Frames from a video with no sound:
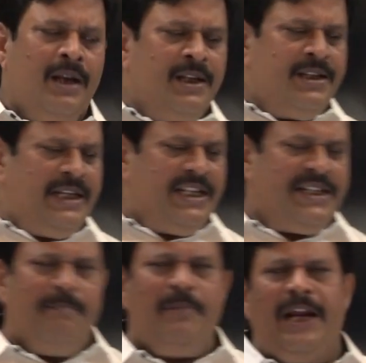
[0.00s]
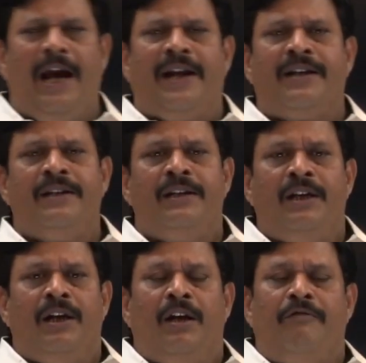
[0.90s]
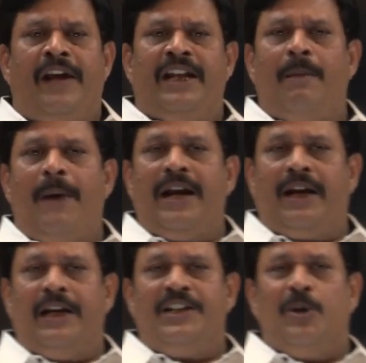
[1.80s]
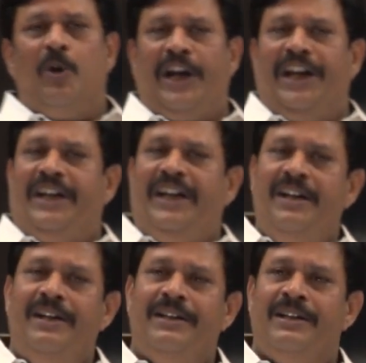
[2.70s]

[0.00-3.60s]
See, simply are where the particle is located,